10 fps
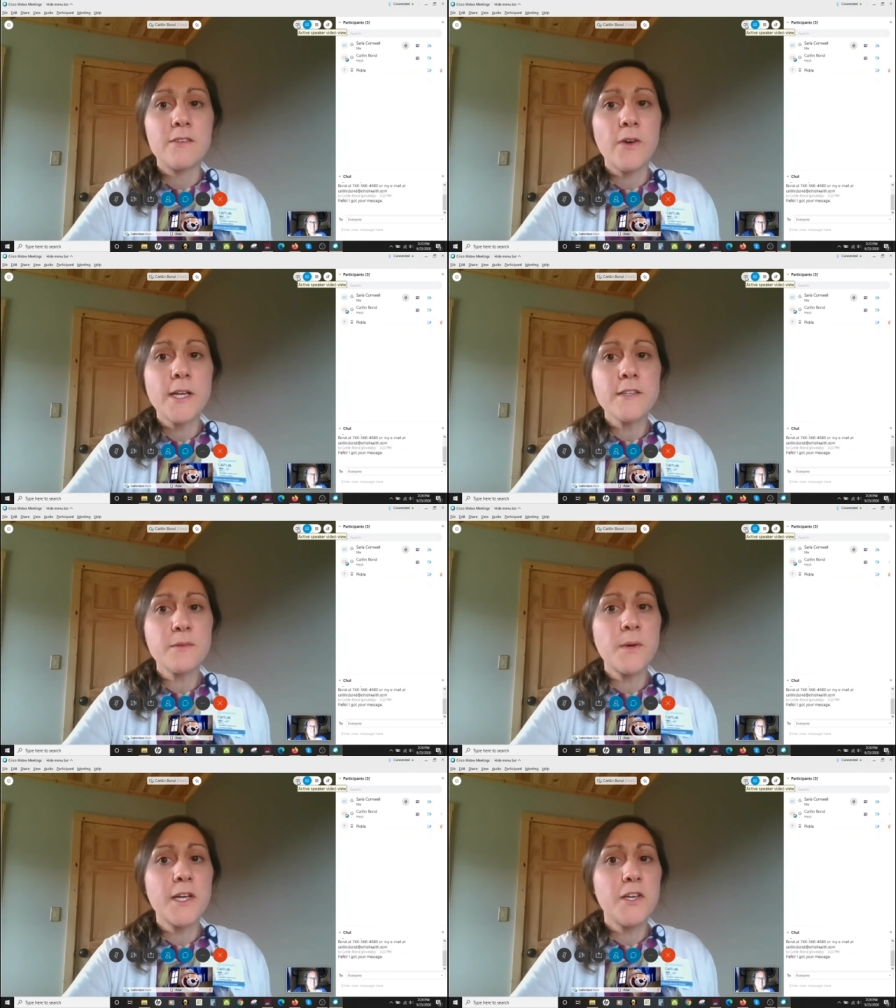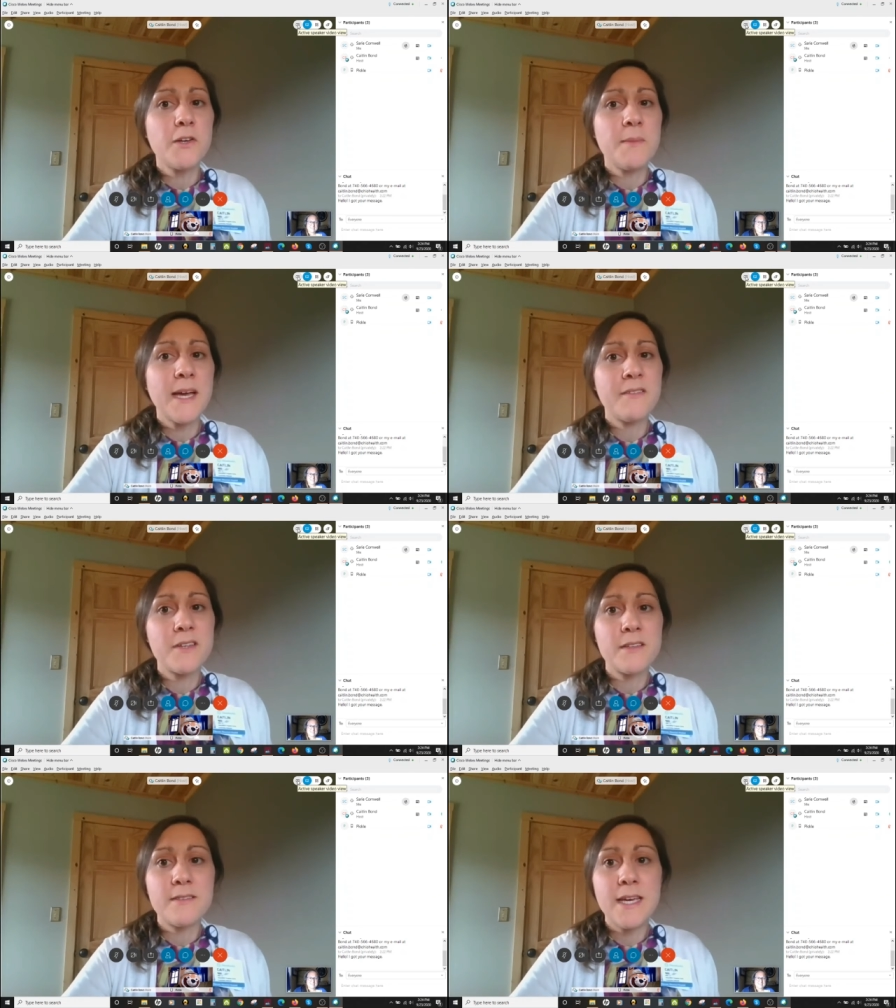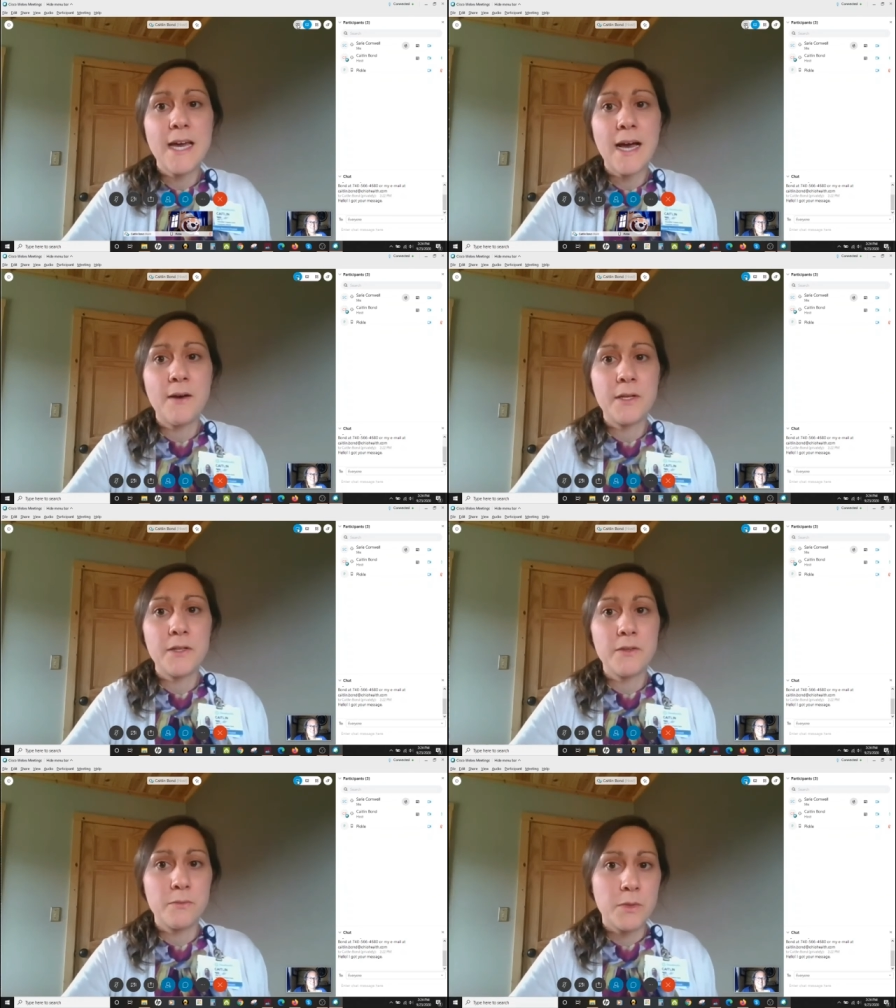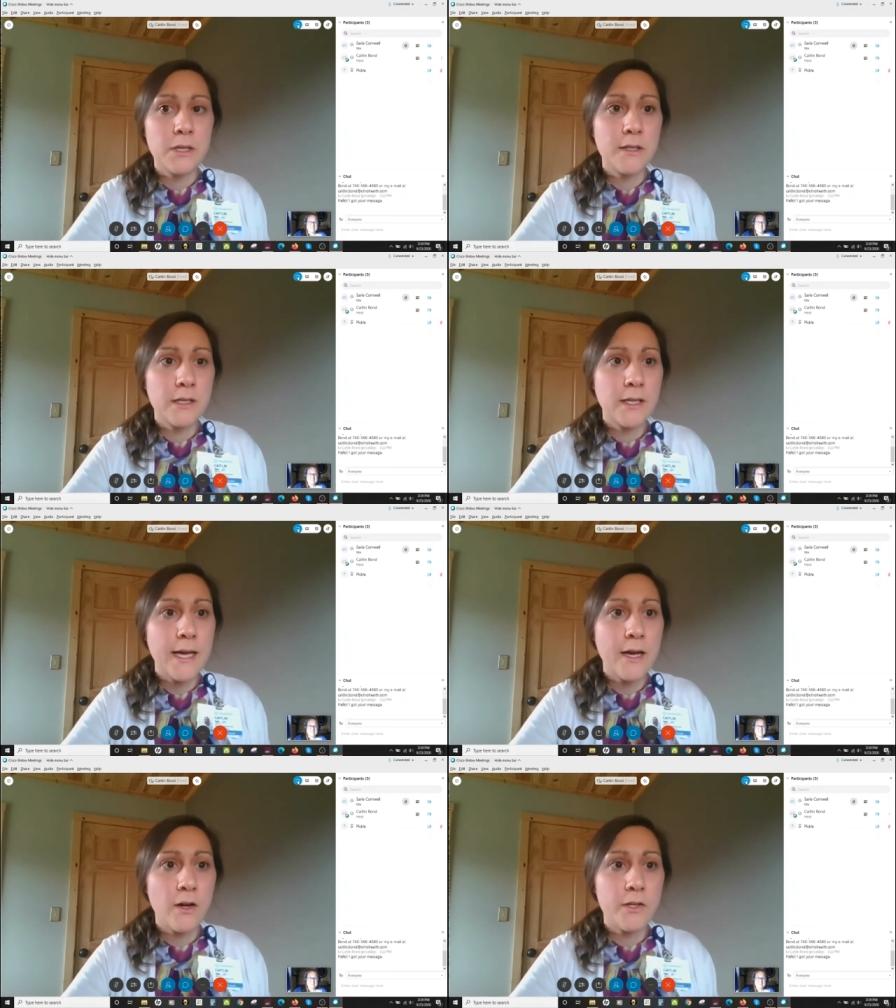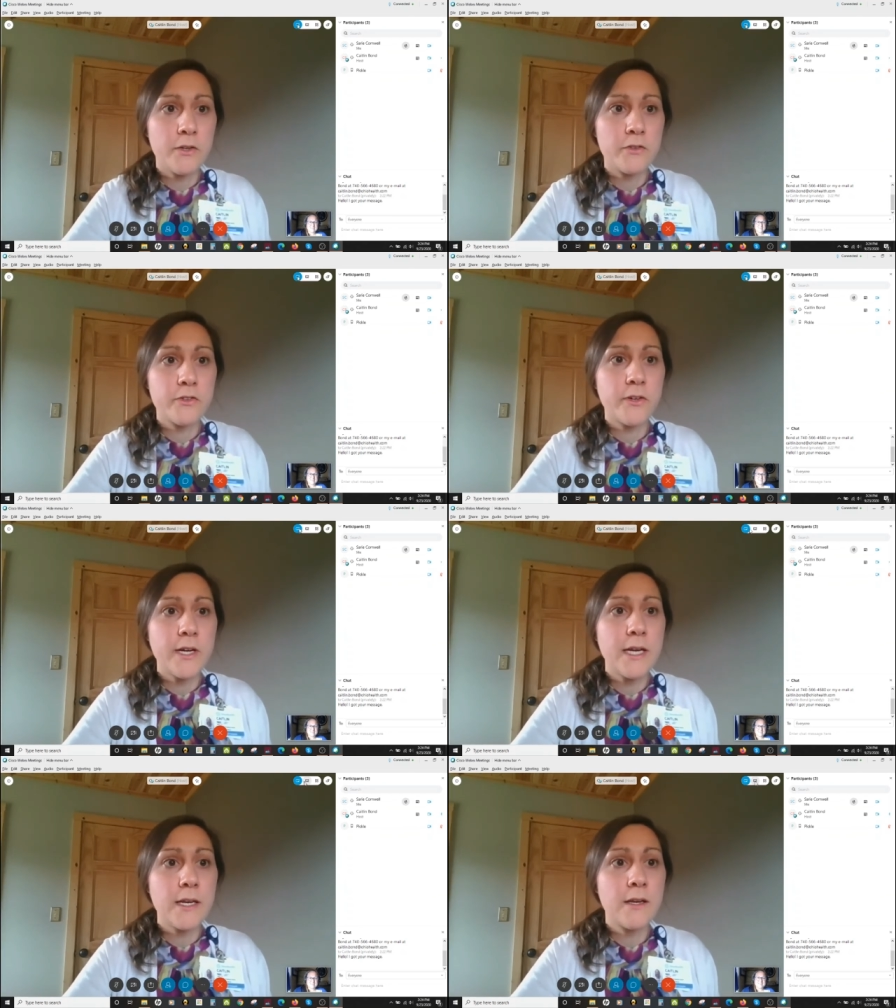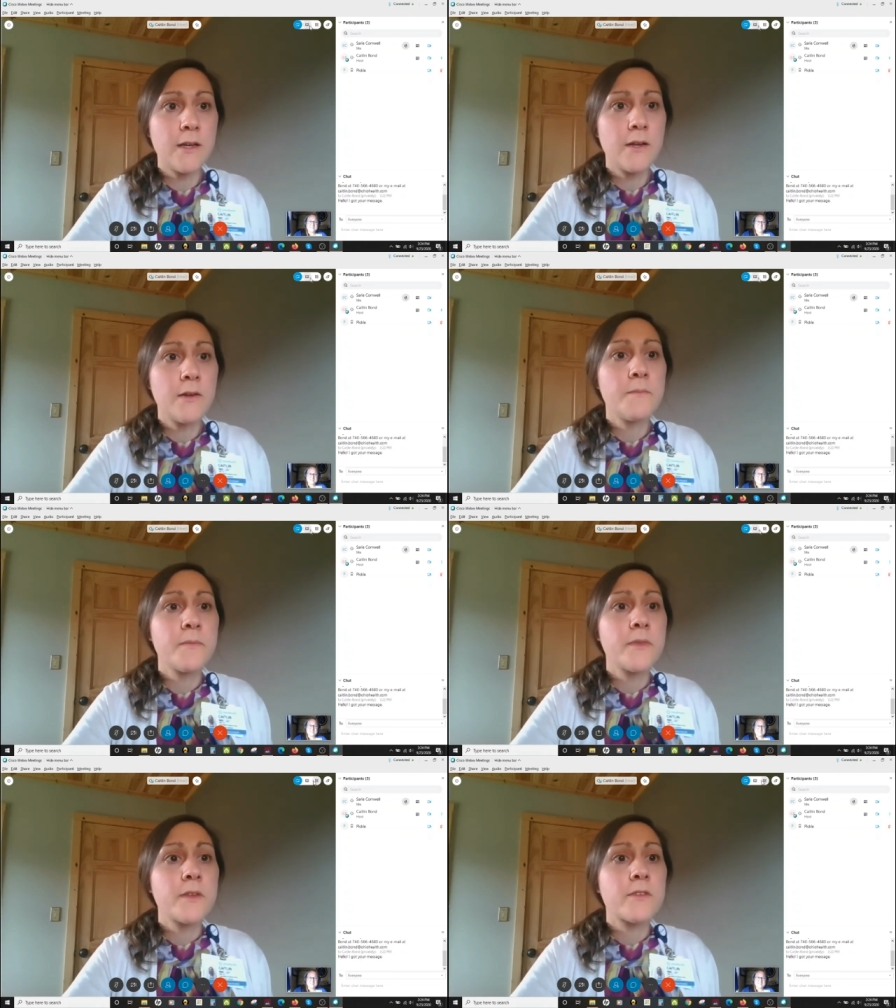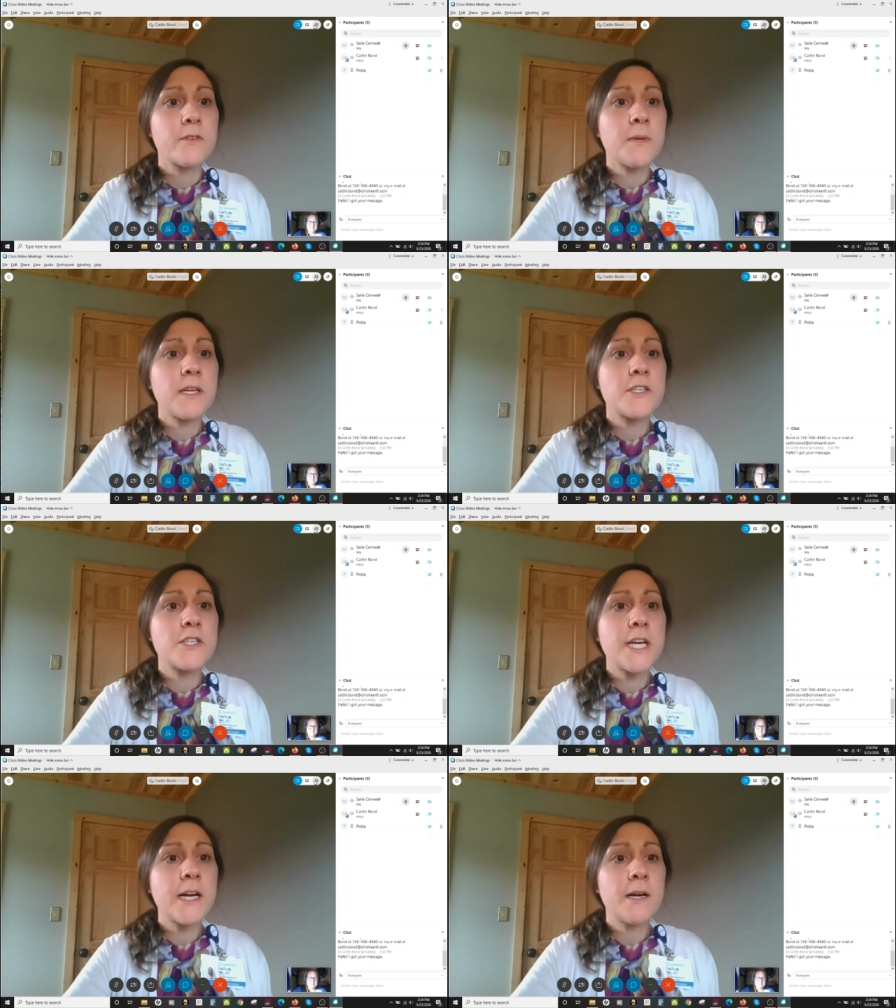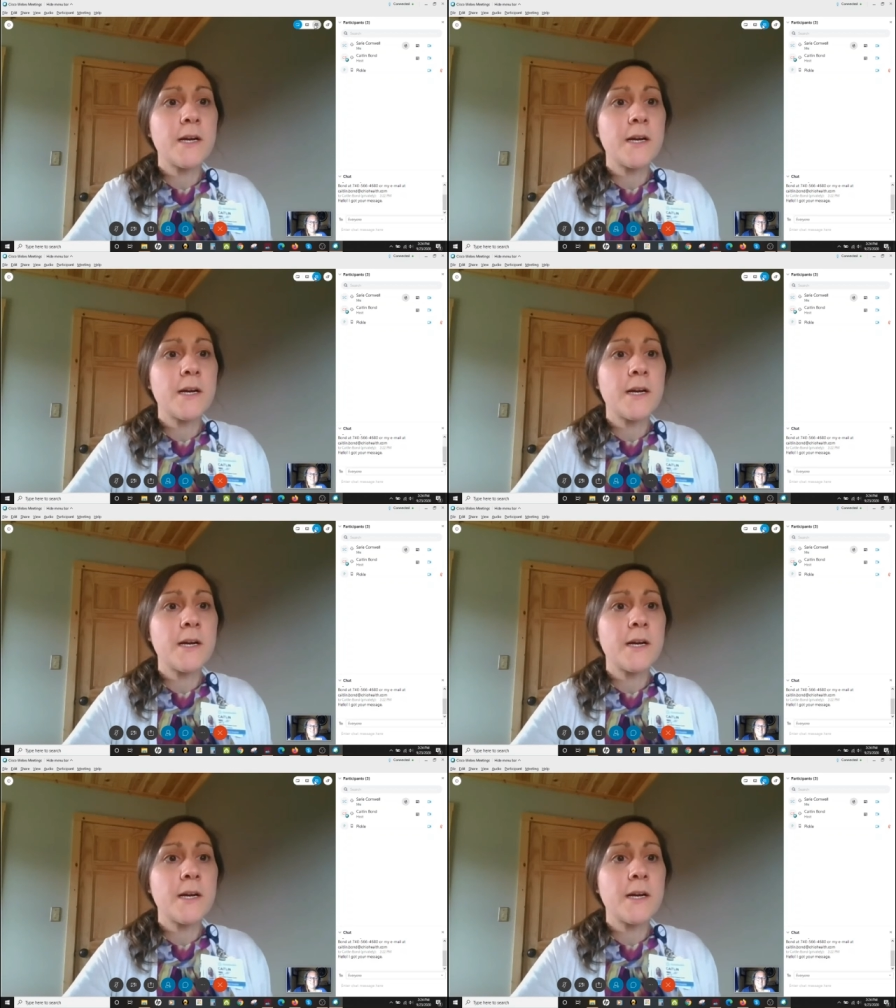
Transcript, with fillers: And so I just want you to be able to see how it would look like on your screen. I'm going to share